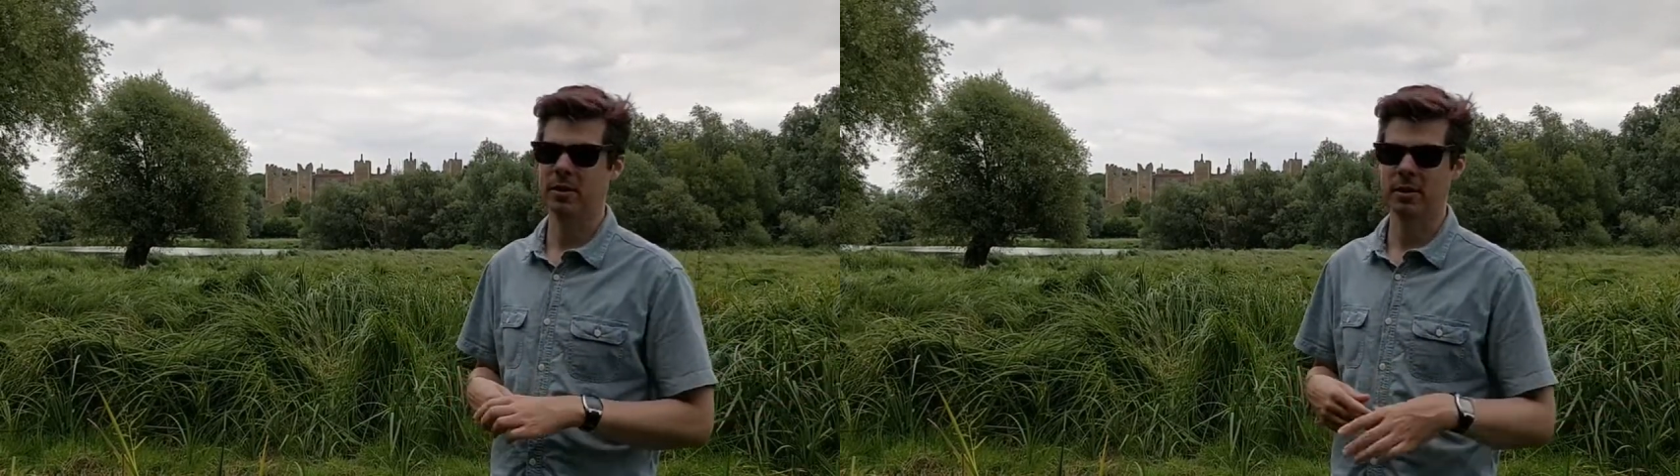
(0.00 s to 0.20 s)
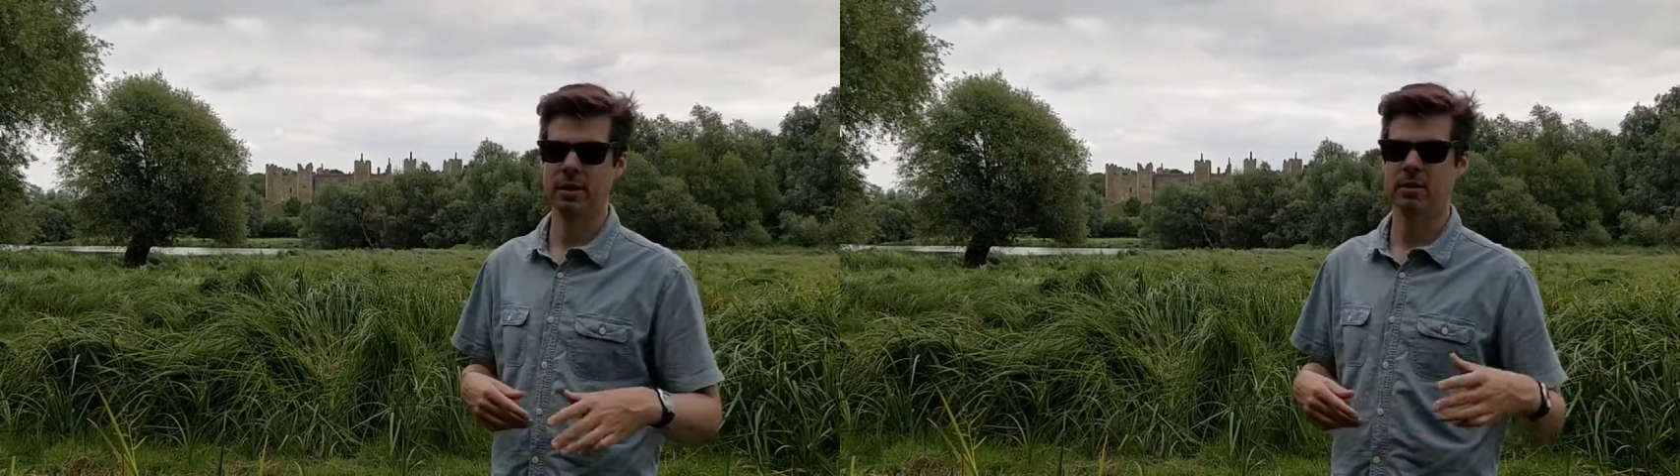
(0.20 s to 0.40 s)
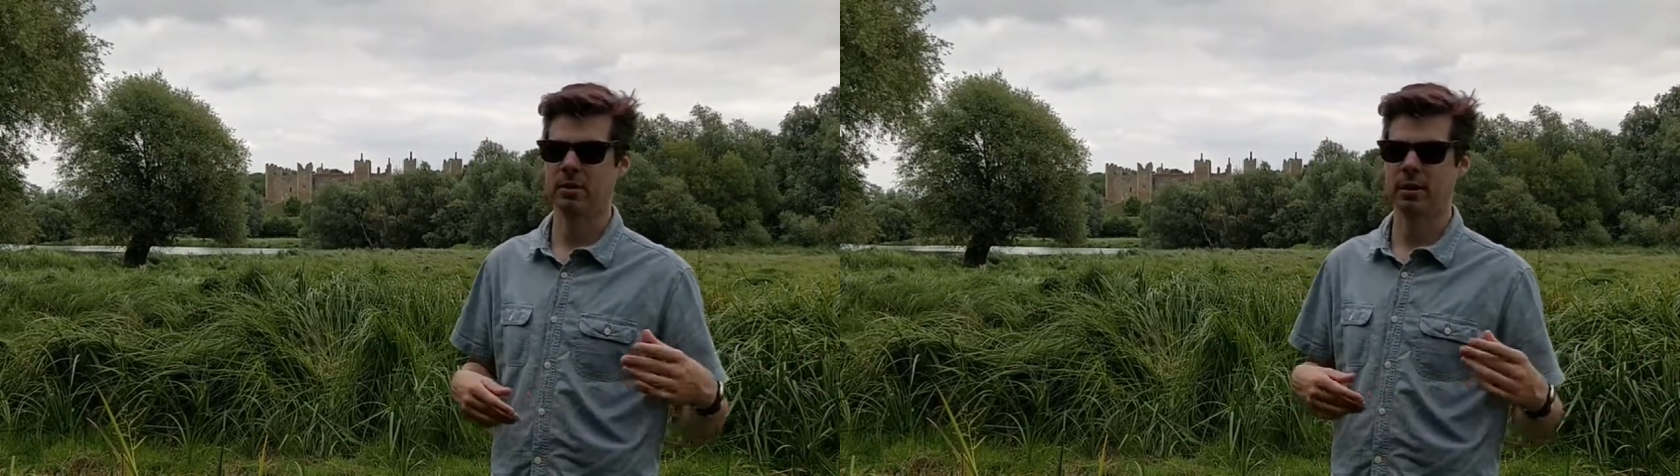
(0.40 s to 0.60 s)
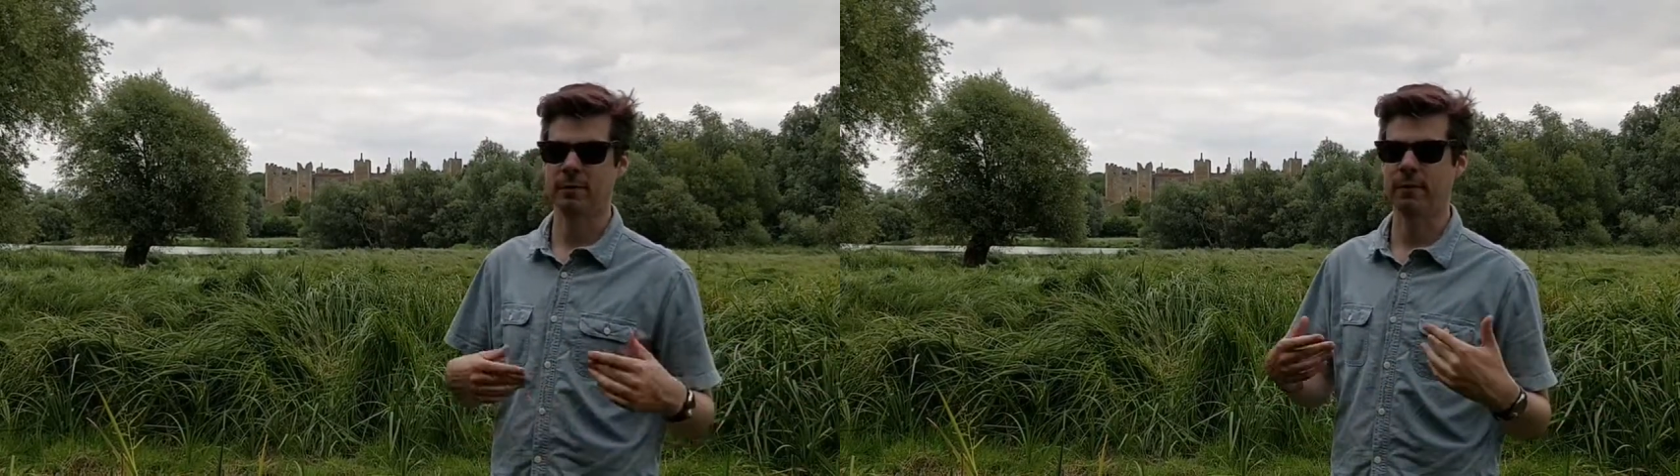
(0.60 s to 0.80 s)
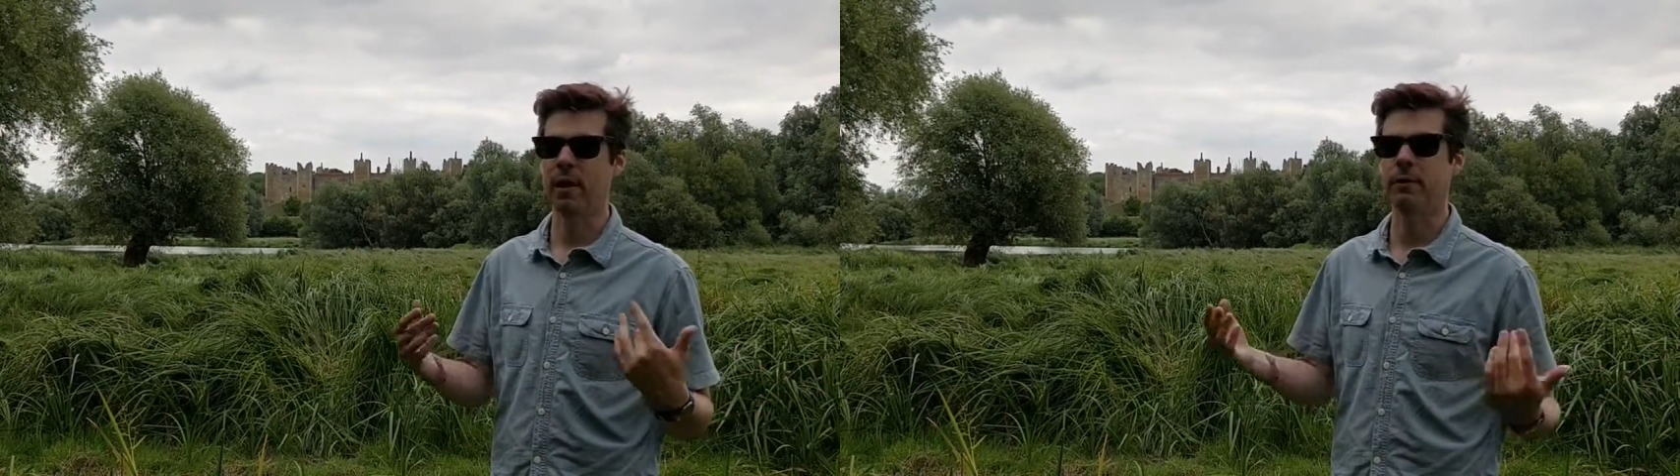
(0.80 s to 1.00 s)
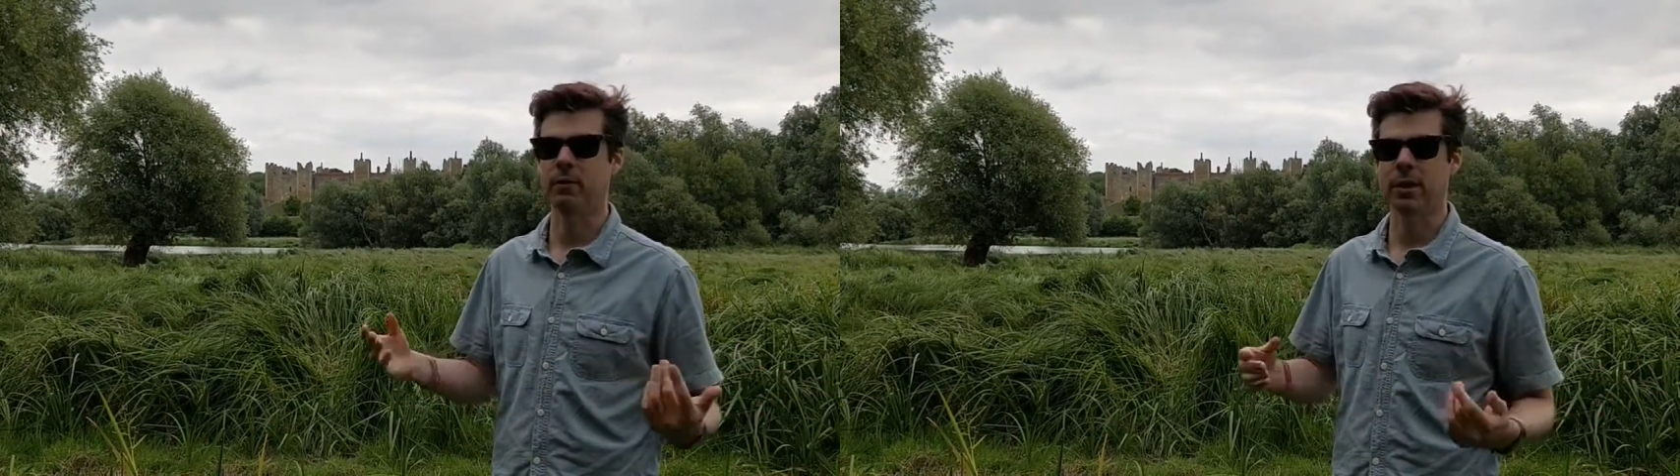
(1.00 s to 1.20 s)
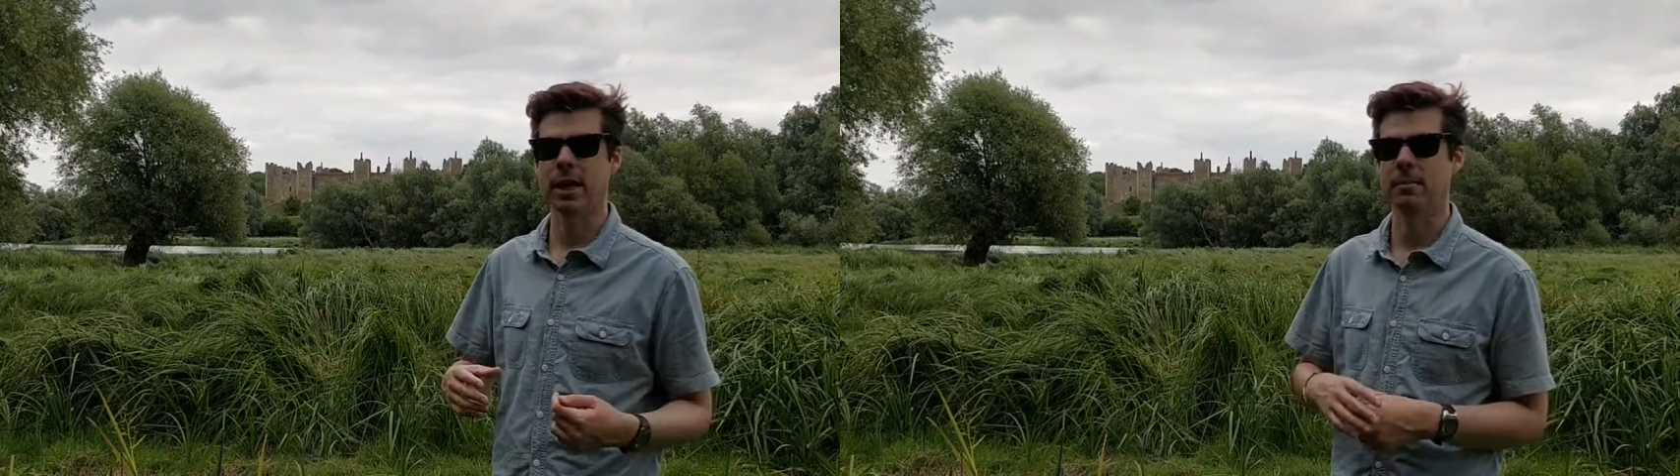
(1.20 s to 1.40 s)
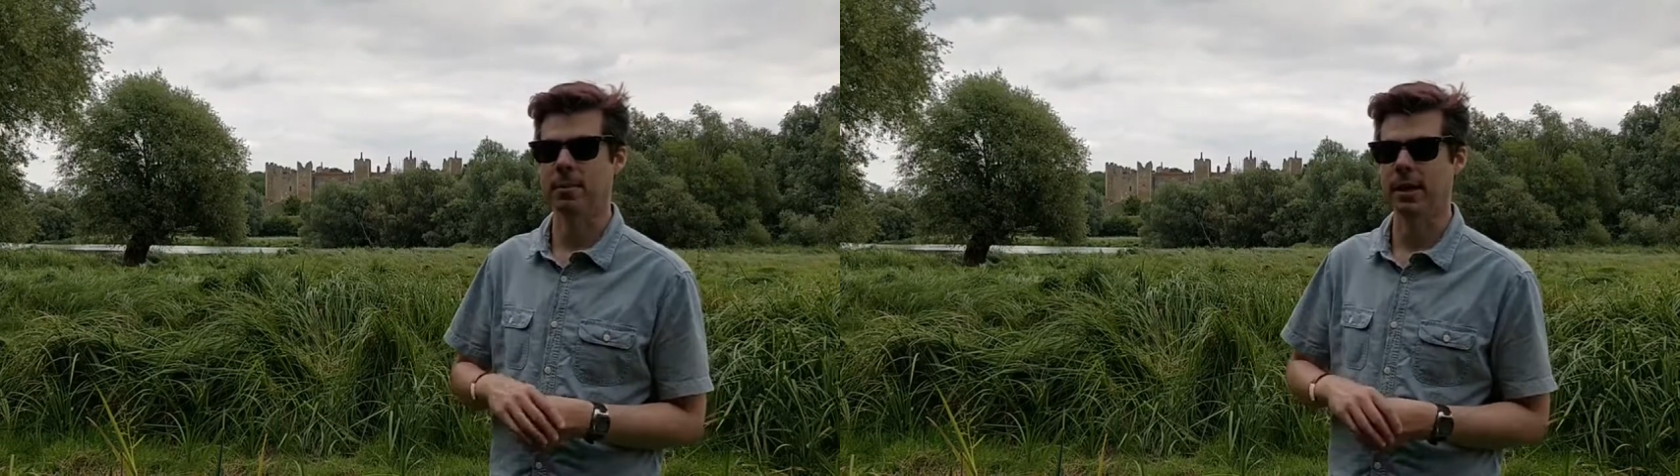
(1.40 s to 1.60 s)
something just like 5 or
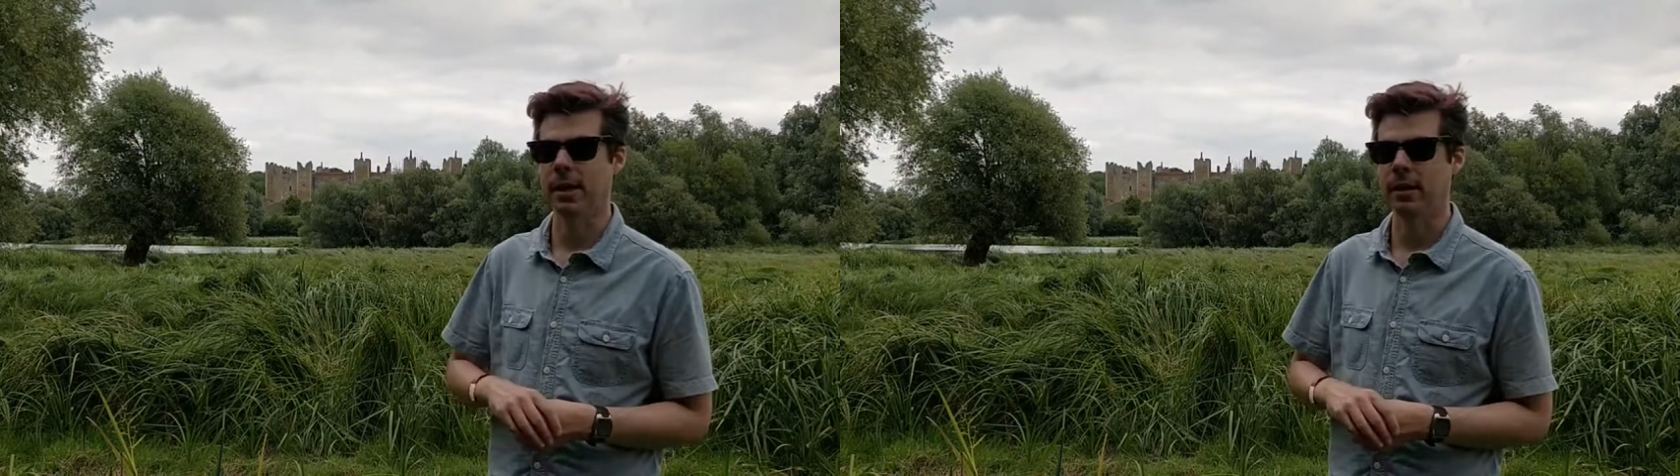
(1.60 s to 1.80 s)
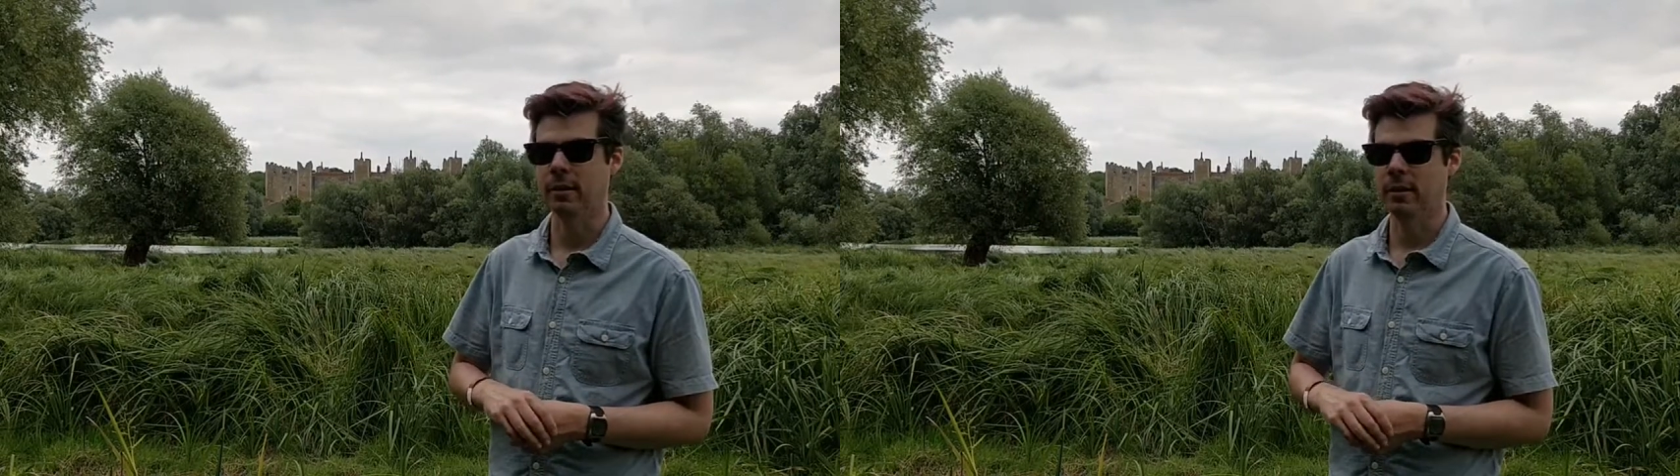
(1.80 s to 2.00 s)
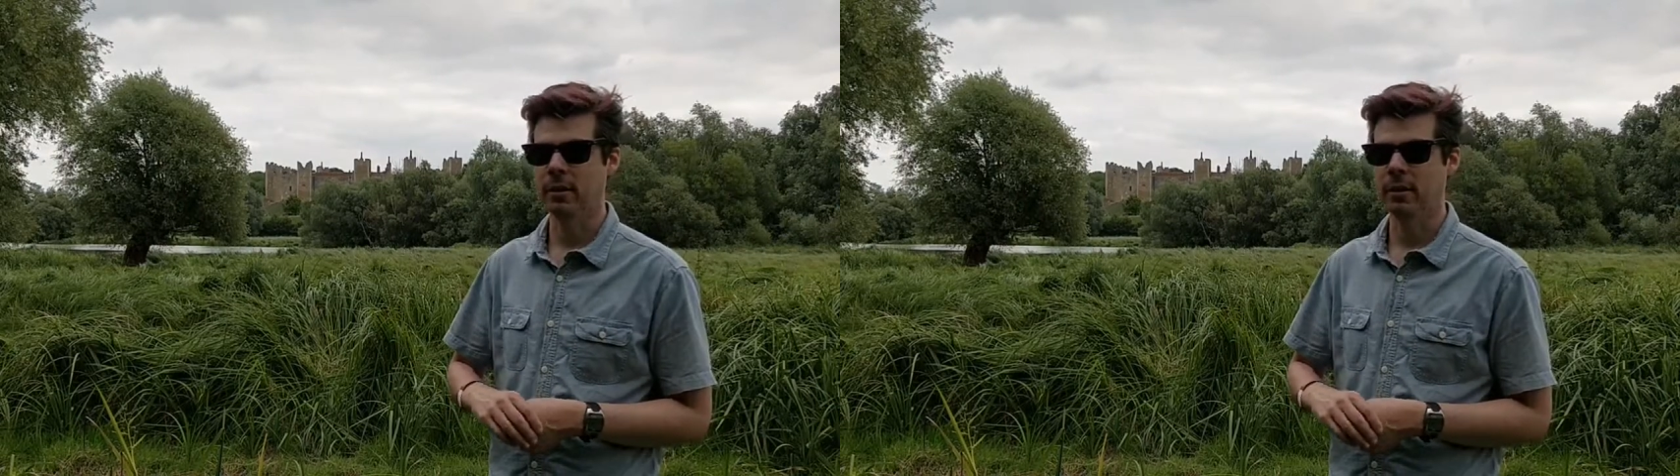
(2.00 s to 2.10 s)
10p,